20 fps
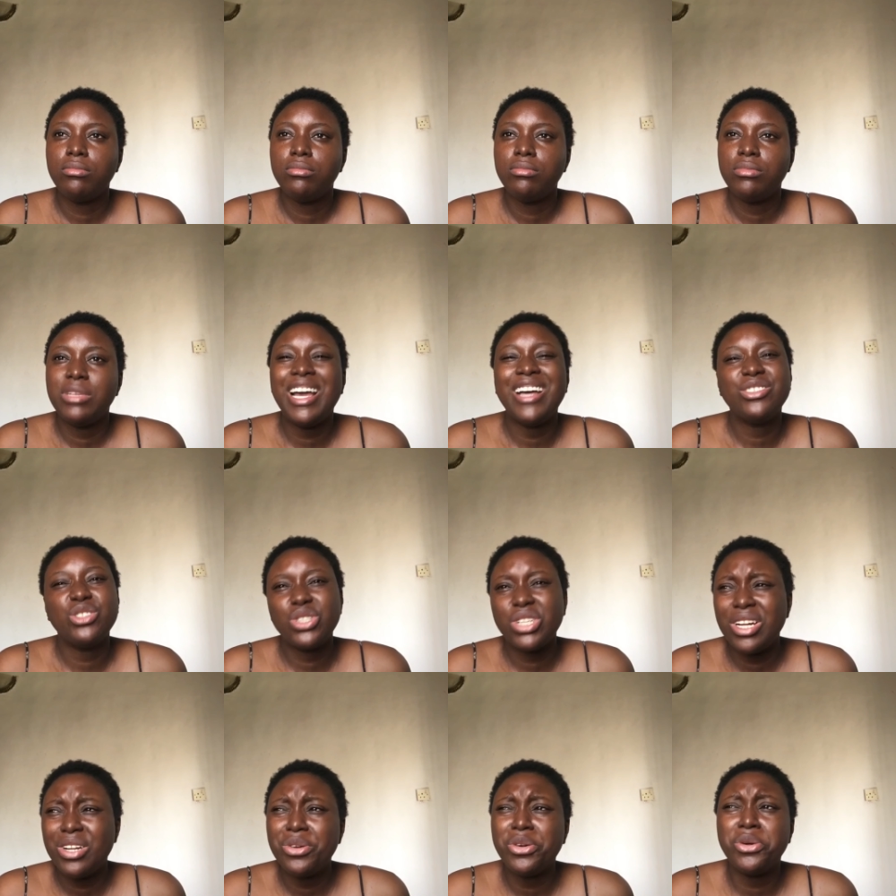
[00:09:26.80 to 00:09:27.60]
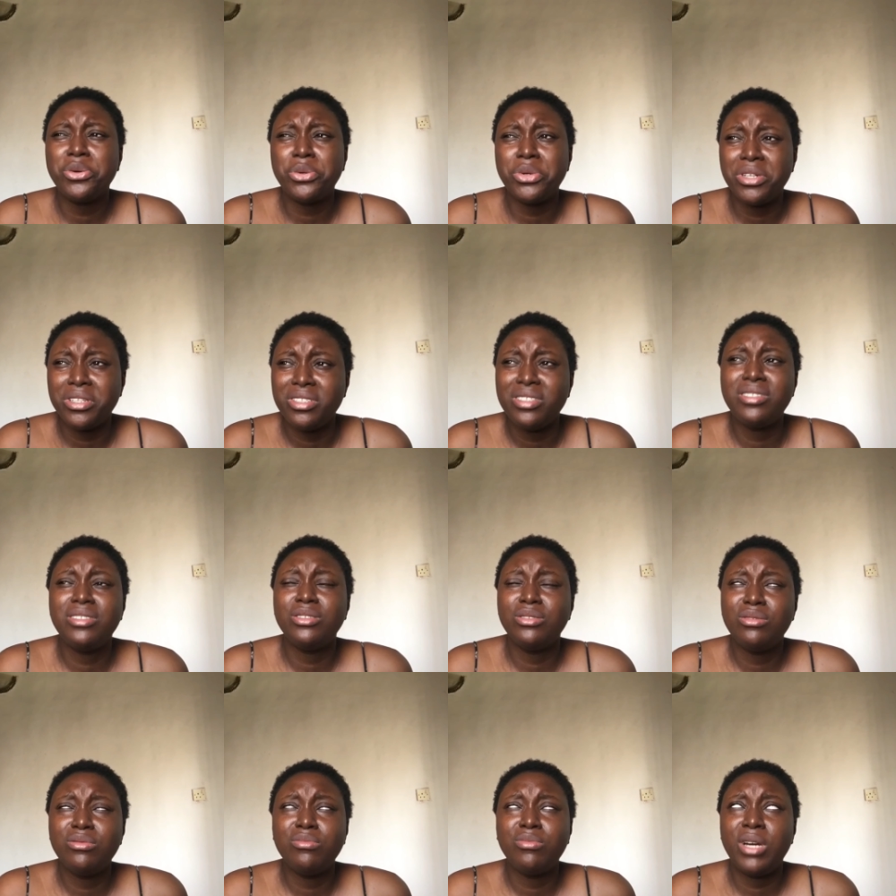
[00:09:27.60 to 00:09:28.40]
yeah socially awkward is
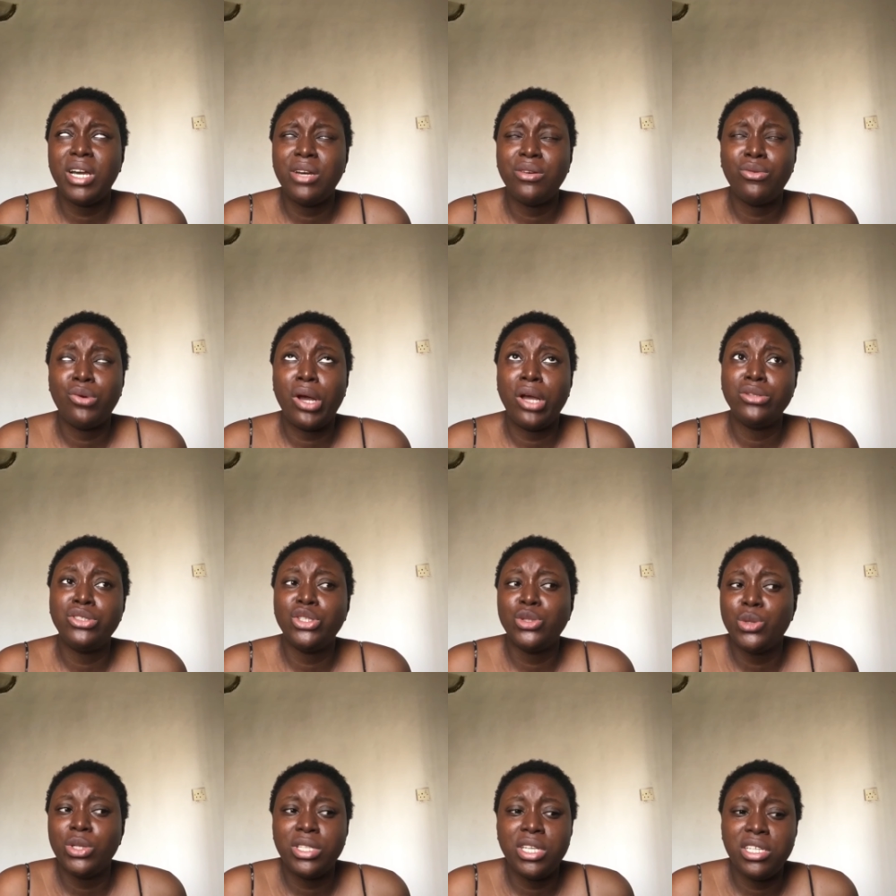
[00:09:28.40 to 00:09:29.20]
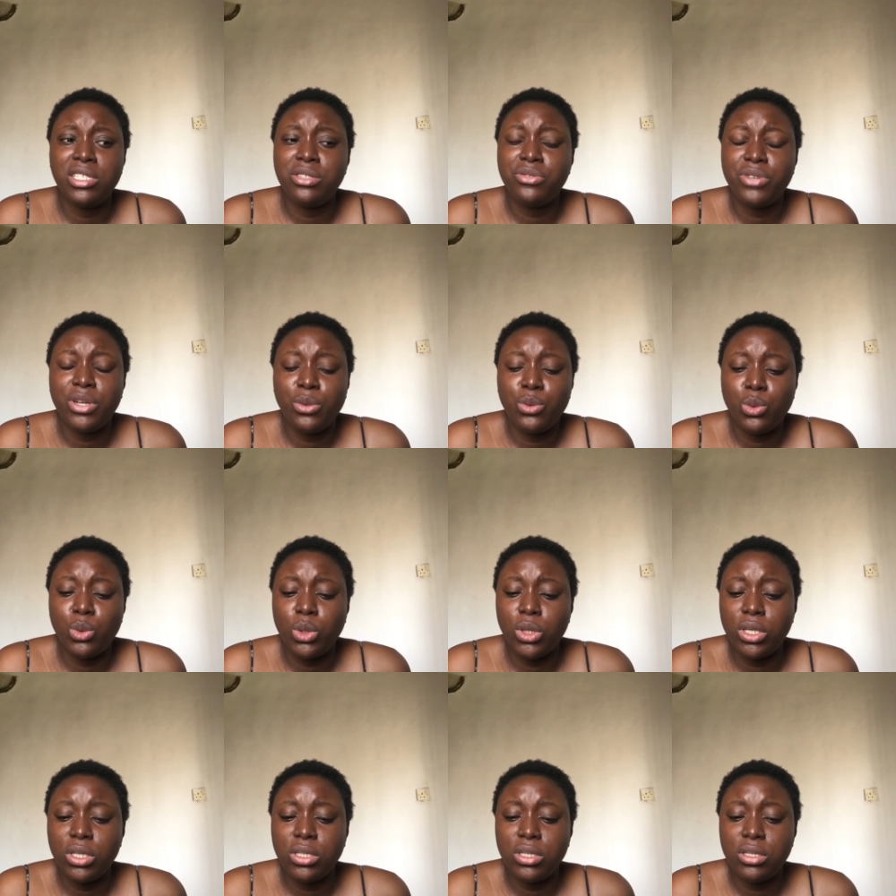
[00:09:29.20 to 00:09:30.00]
still but I, I just want a different
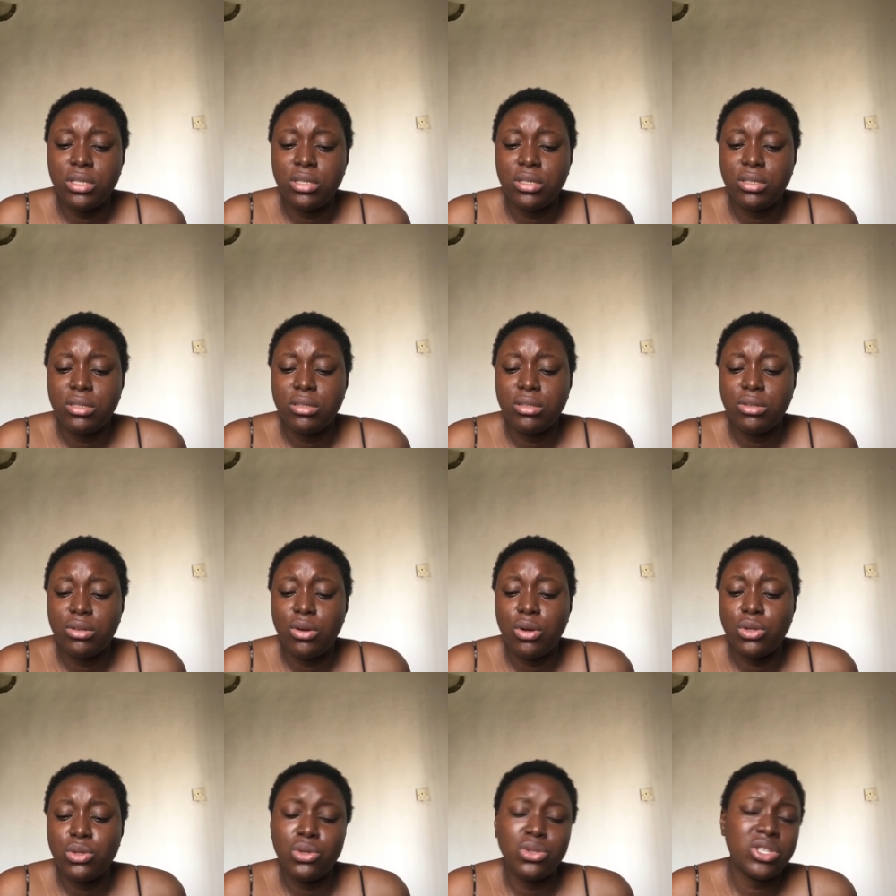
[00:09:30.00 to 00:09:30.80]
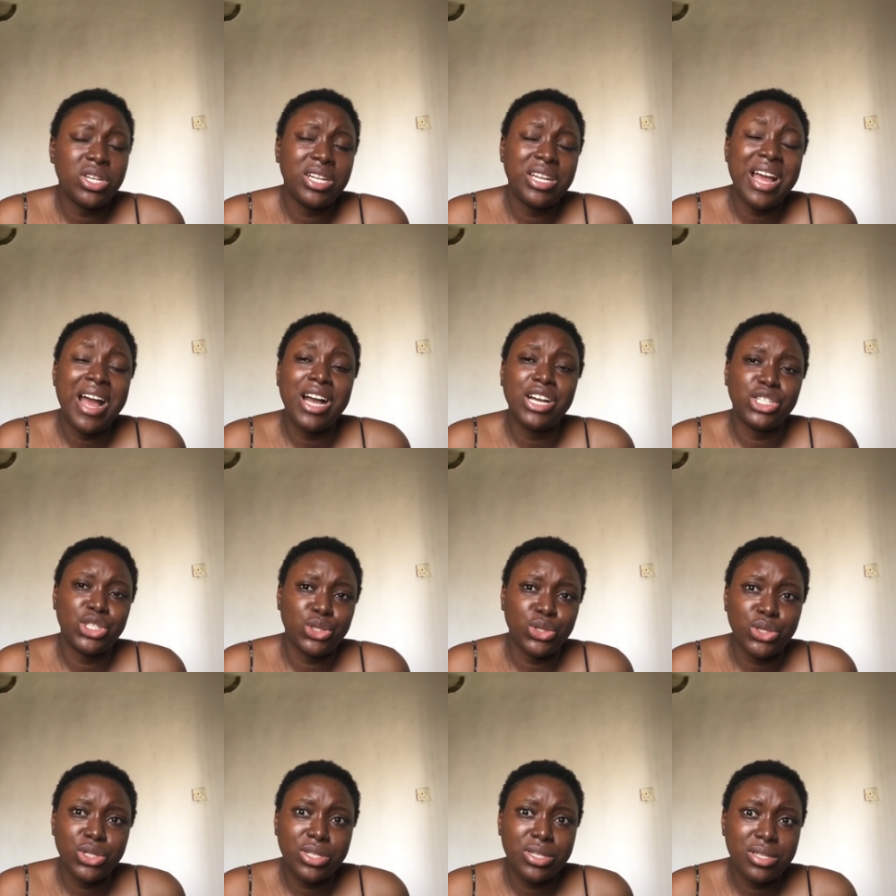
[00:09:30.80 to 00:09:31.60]
word or socially
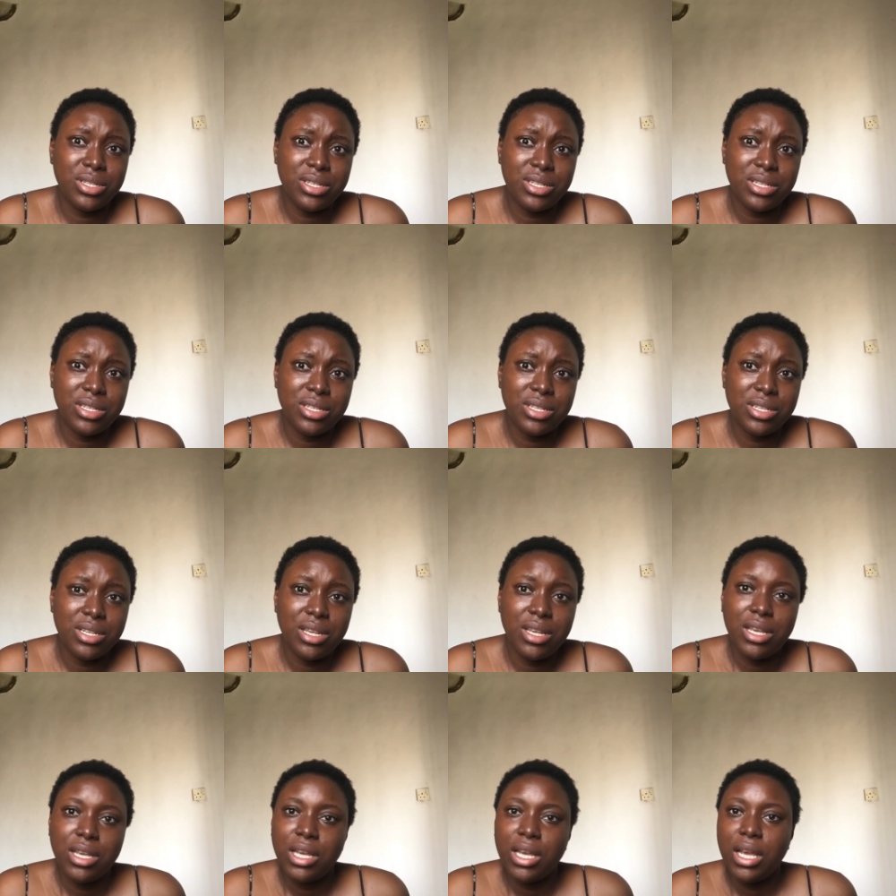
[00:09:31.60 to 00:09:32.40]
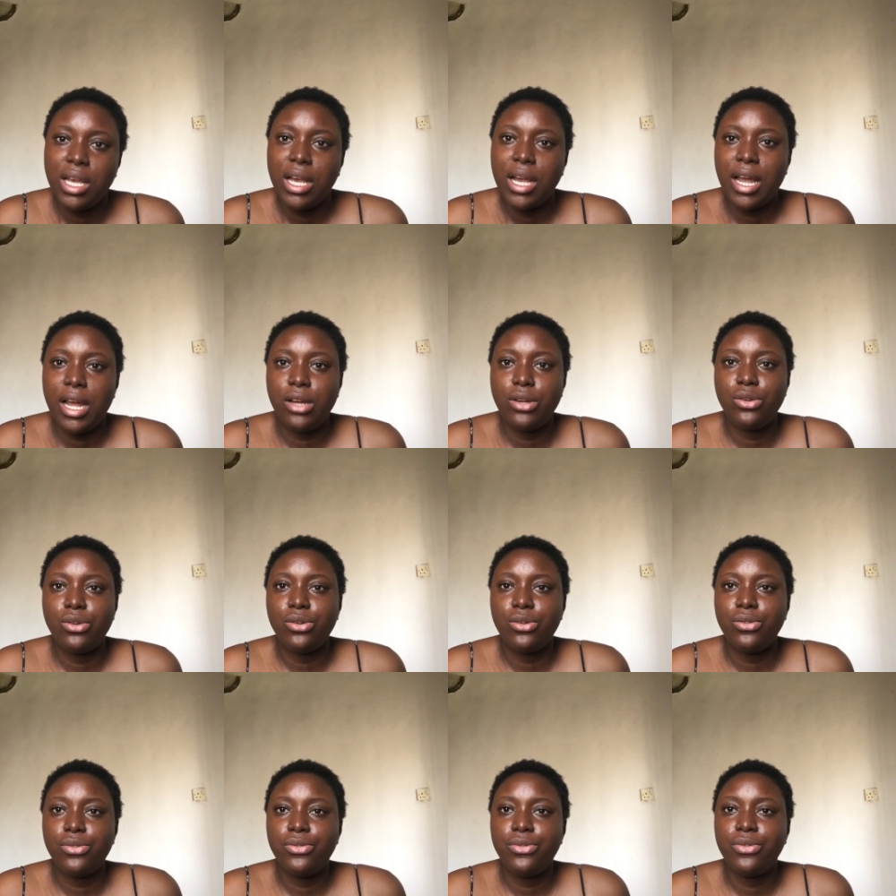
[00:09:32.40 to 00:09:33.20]
anxious kind
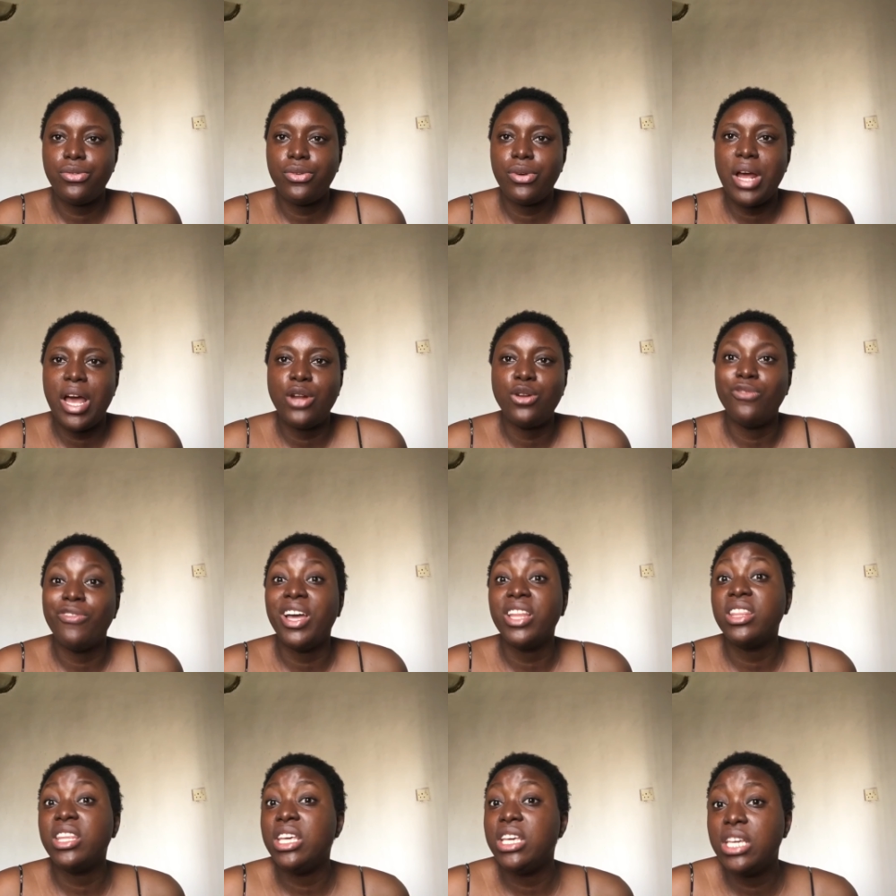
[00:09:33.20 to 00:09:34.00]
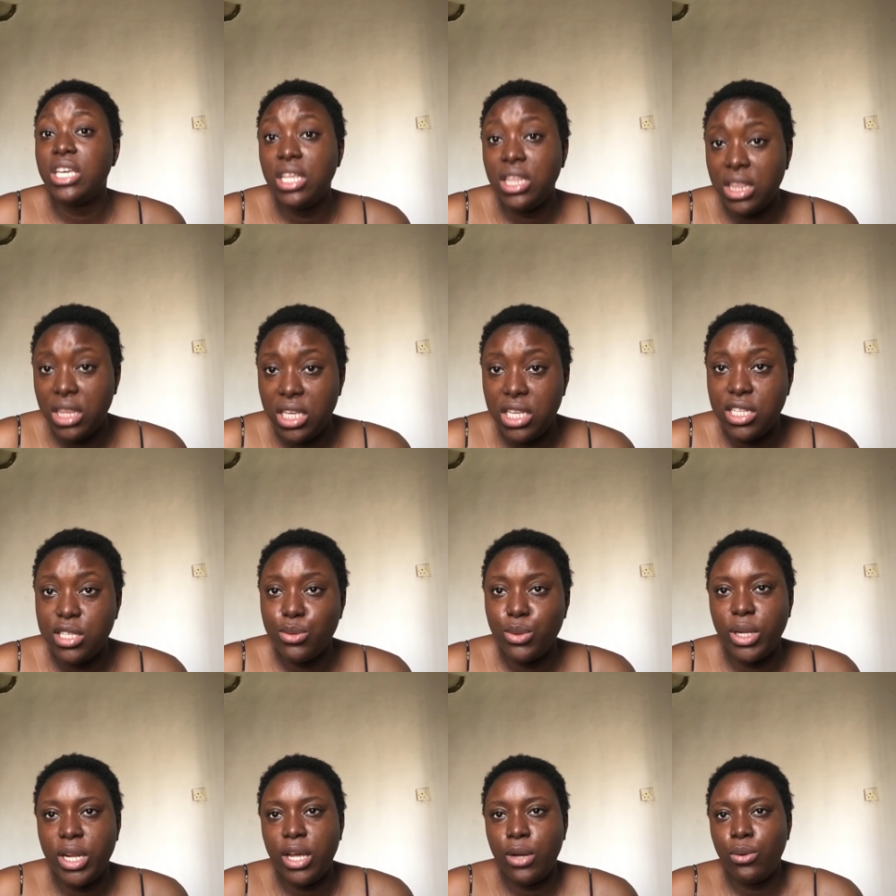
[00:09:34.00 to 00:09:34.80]
of and overthinking things
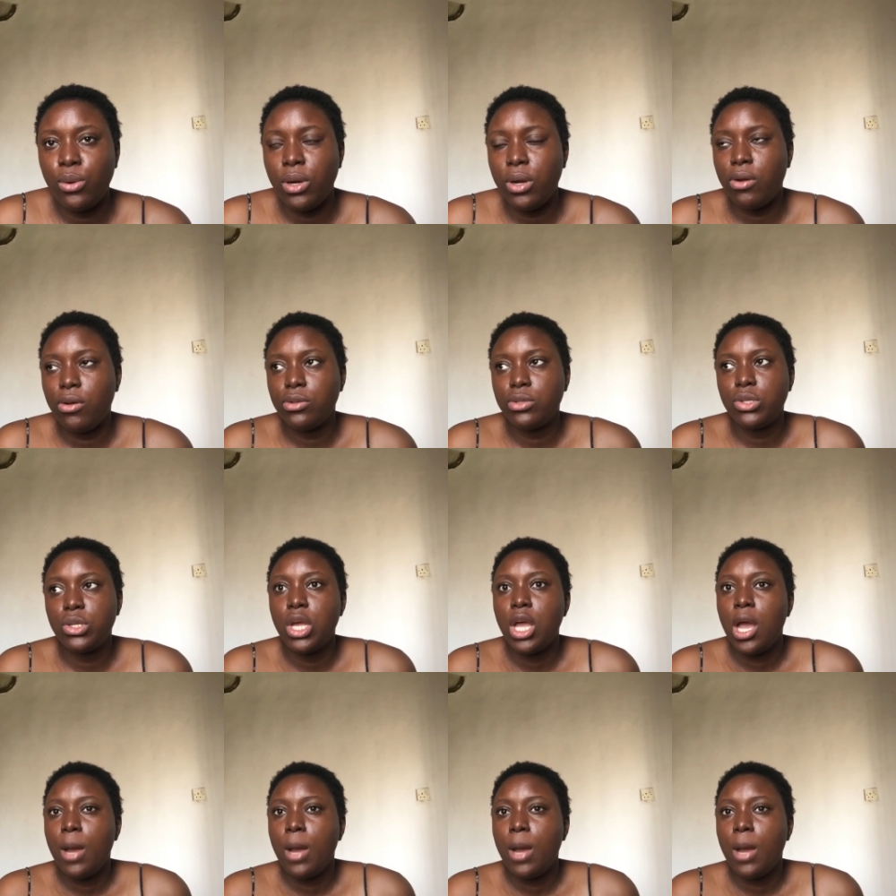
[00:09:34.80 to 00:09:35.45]
when I go out.